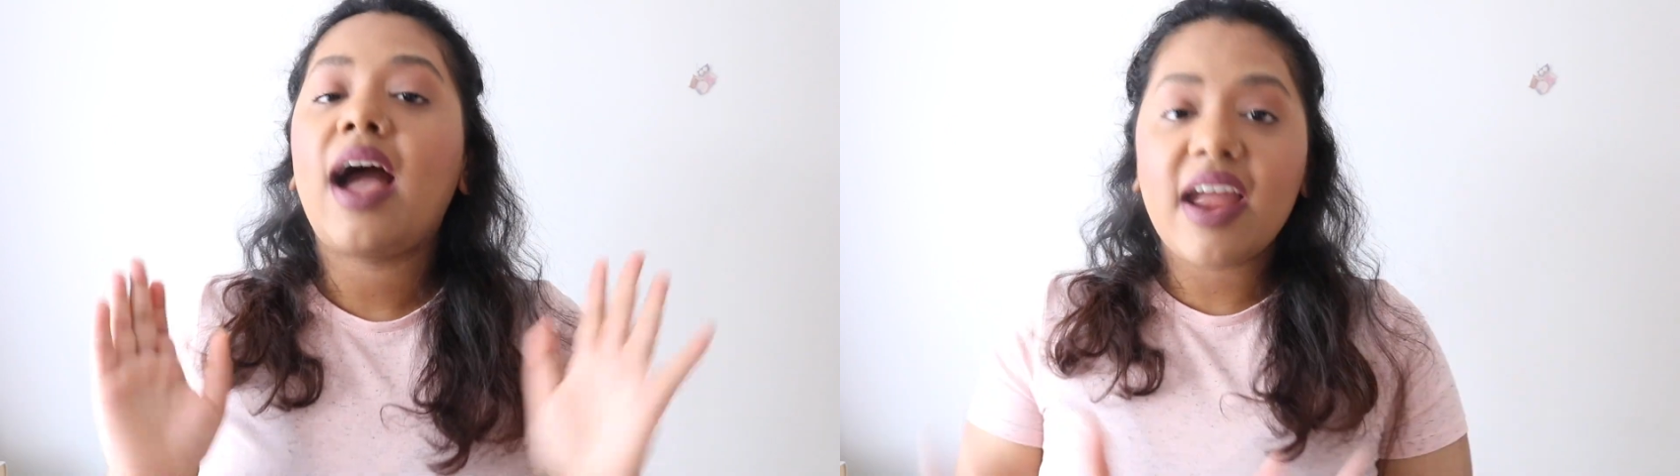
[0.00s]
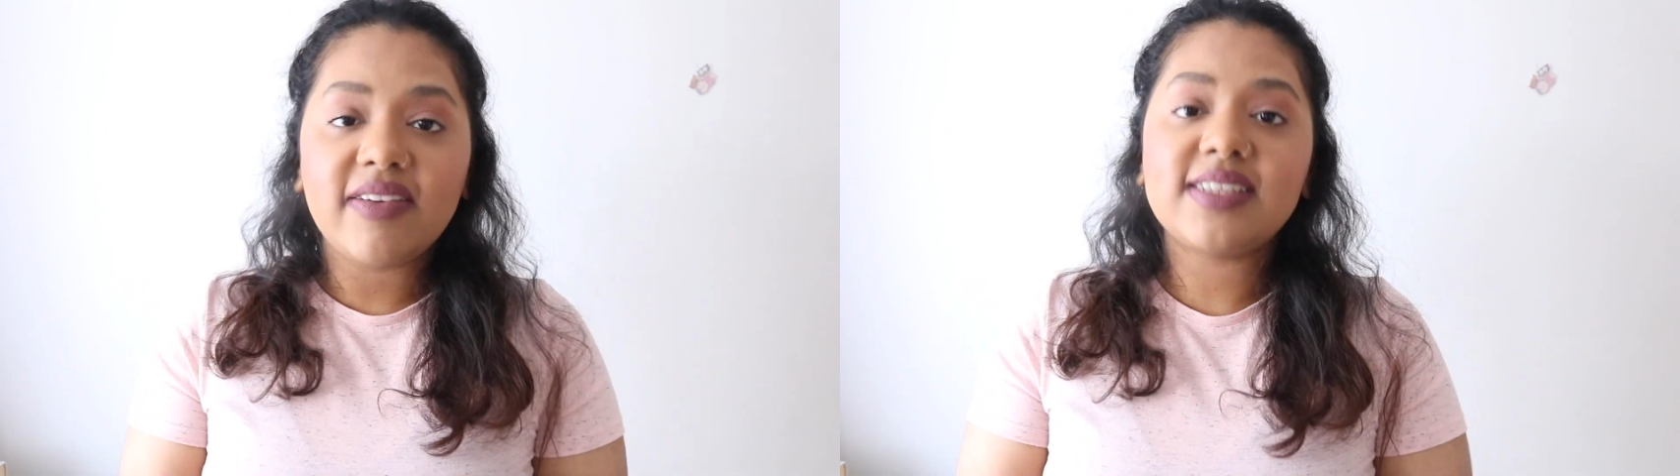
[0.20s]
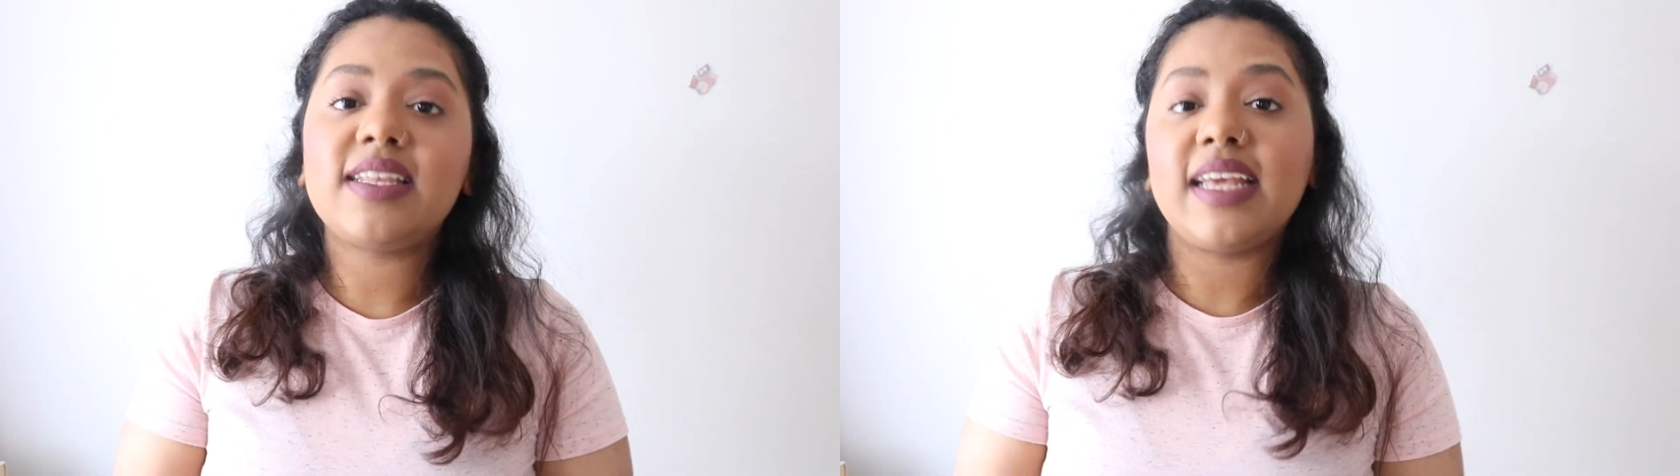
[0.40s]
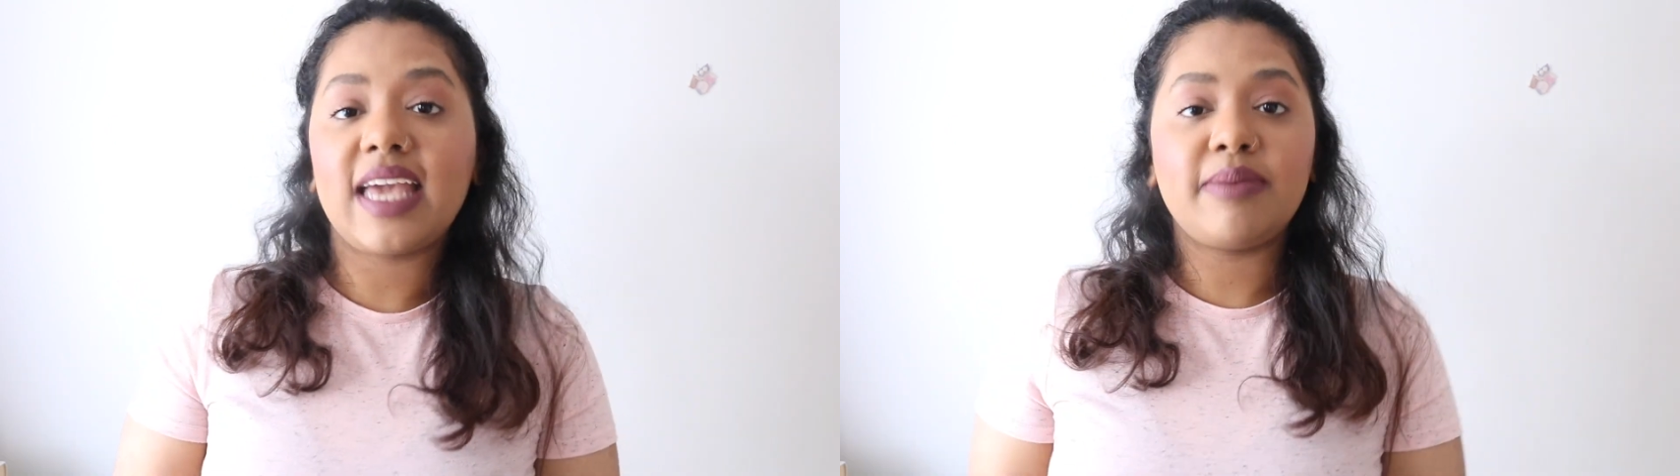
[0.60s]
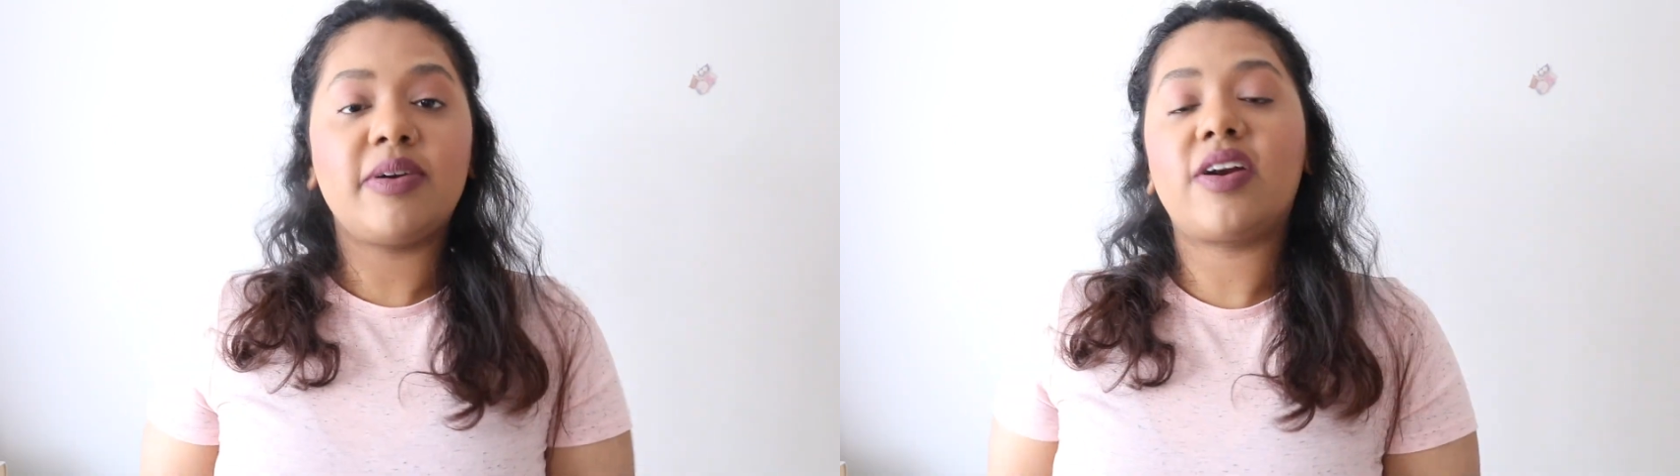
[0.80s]
I recently
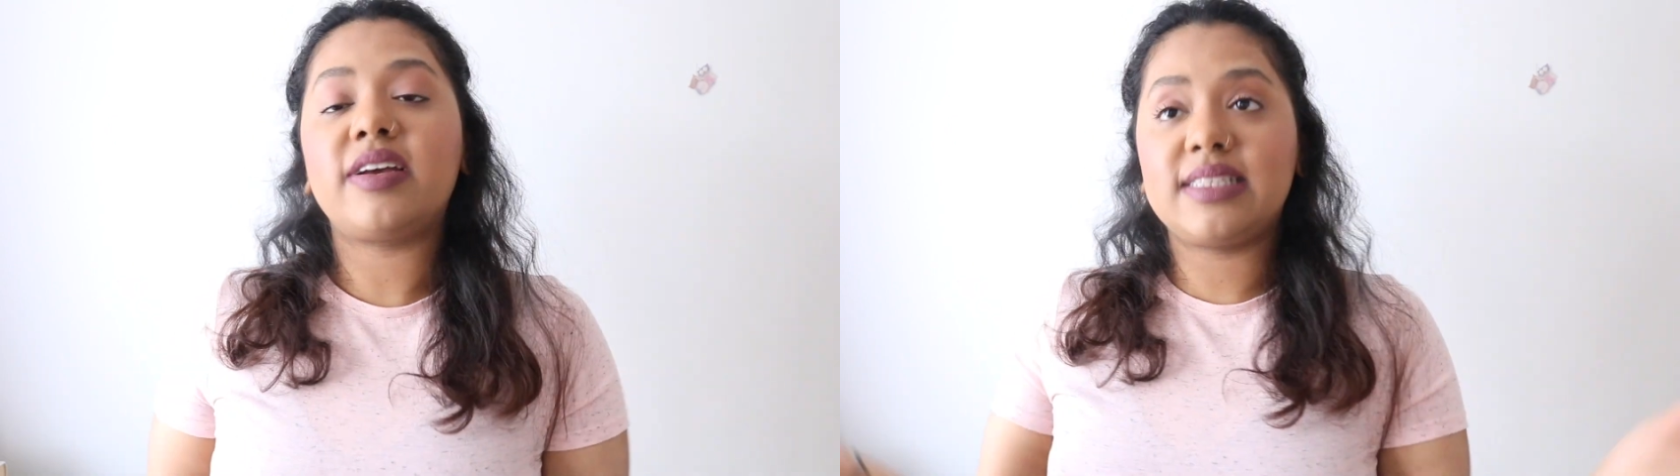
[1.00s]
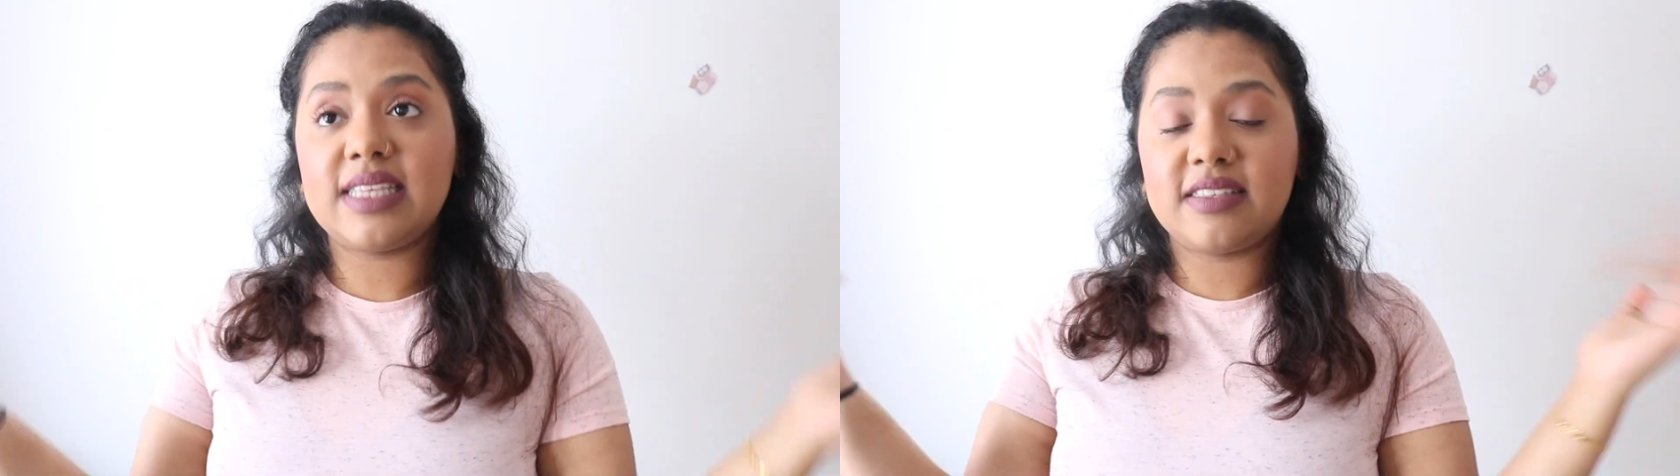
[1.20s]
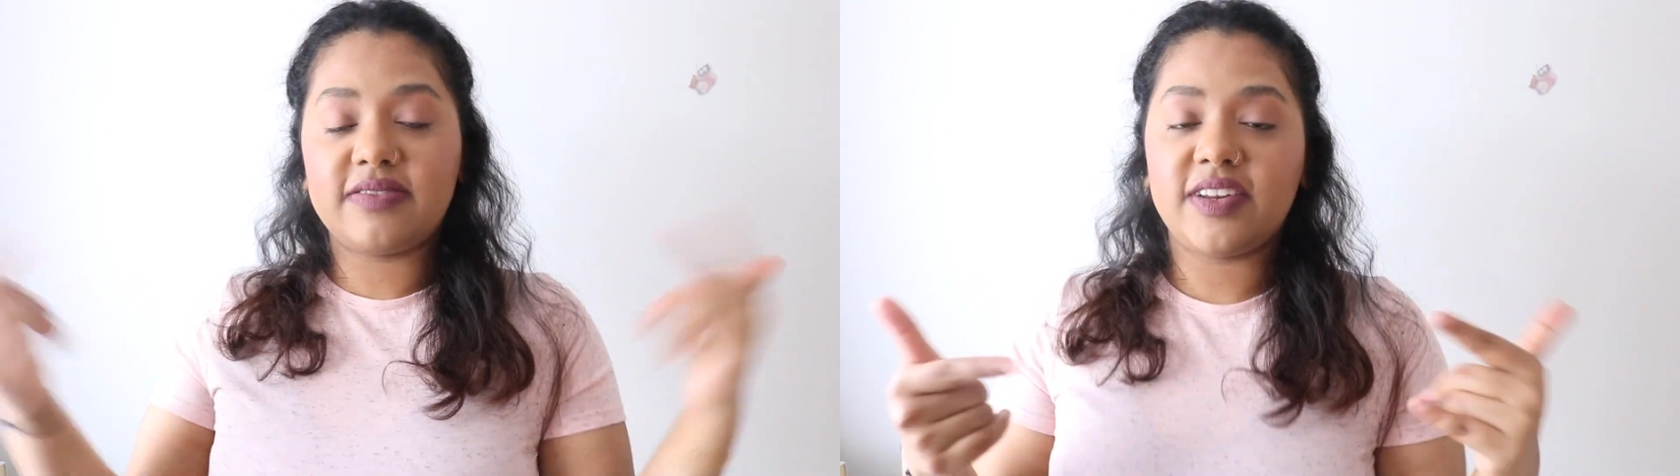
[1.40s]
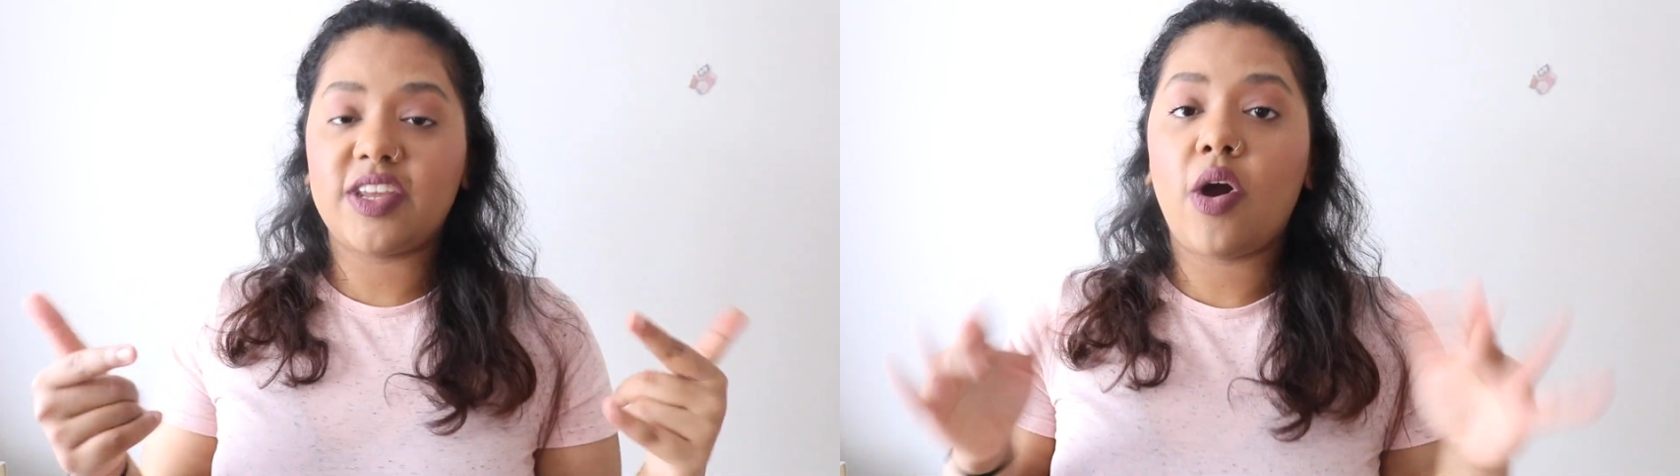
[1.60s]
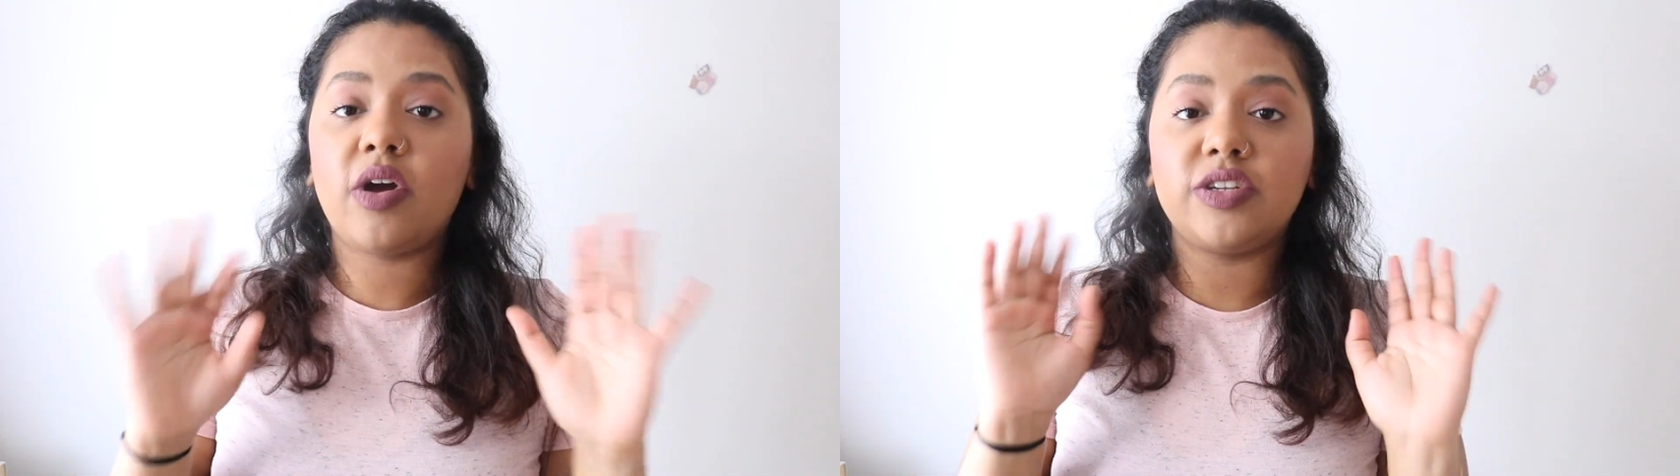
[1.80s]
came across this
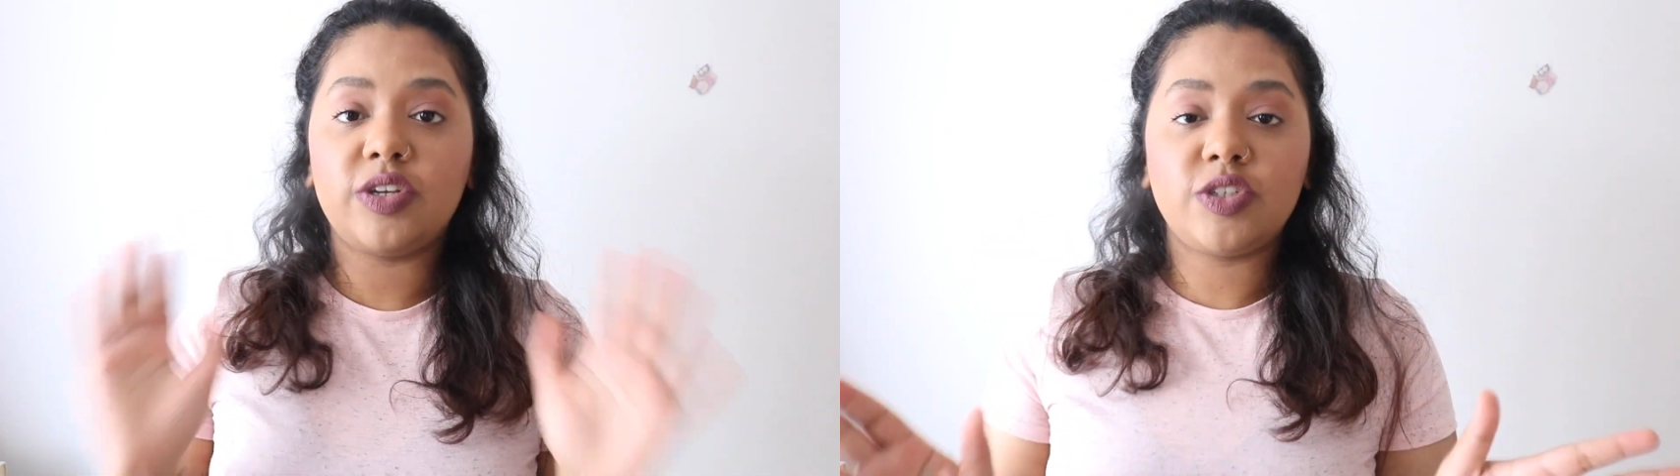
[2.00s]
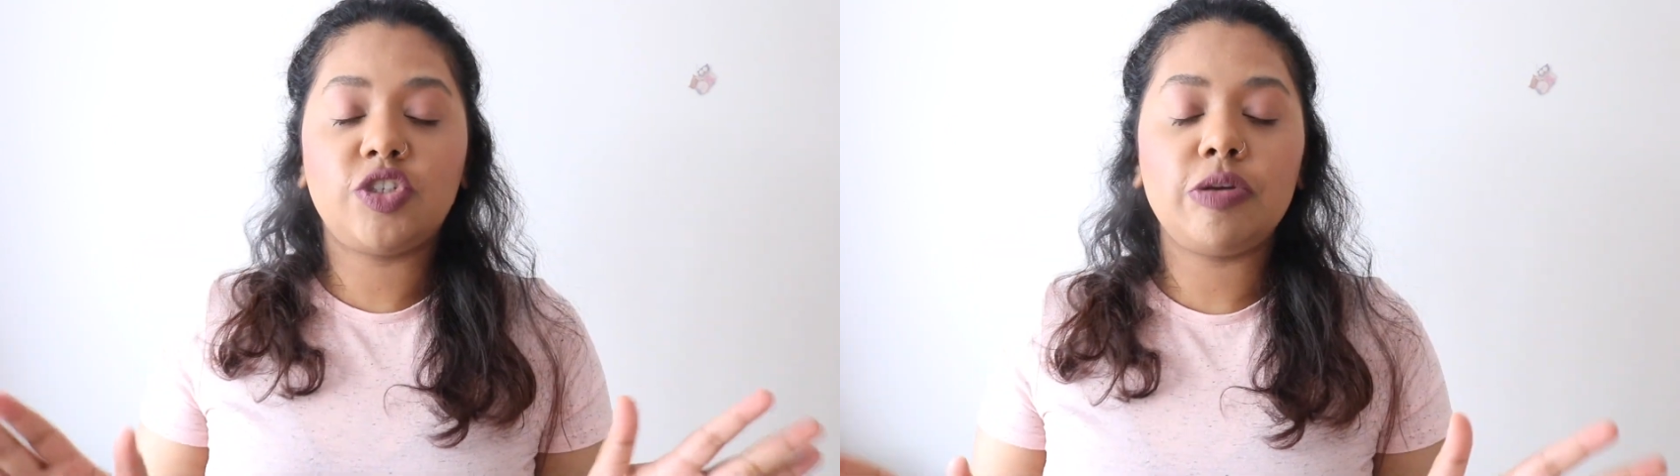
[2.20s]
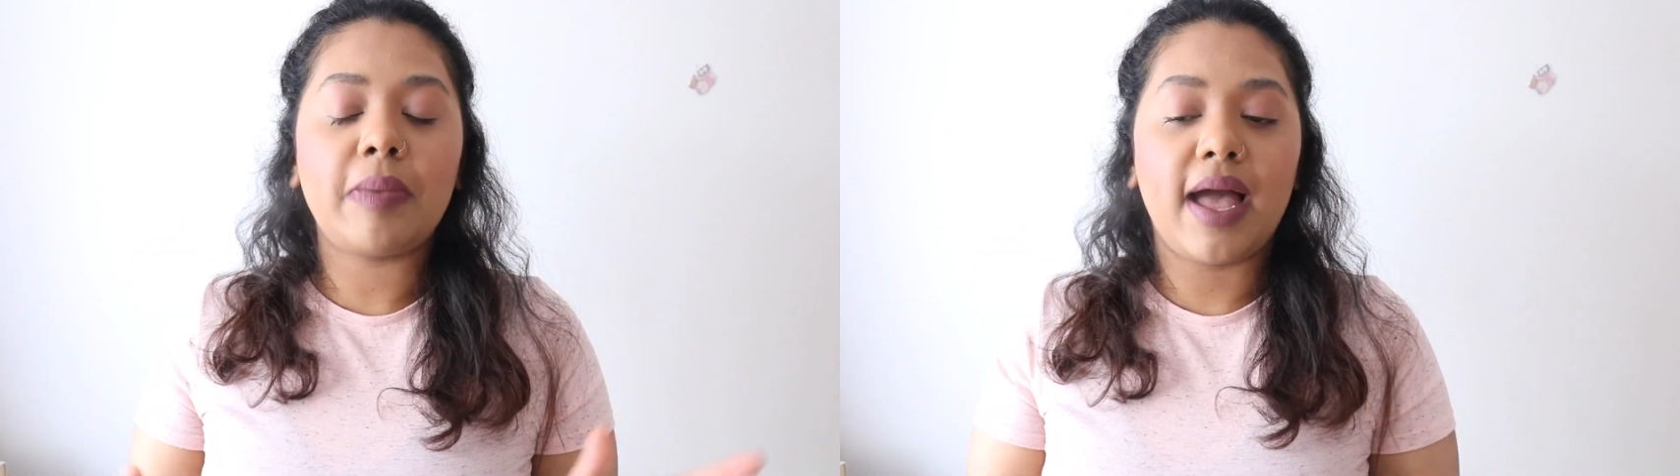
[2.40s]
video on YouTube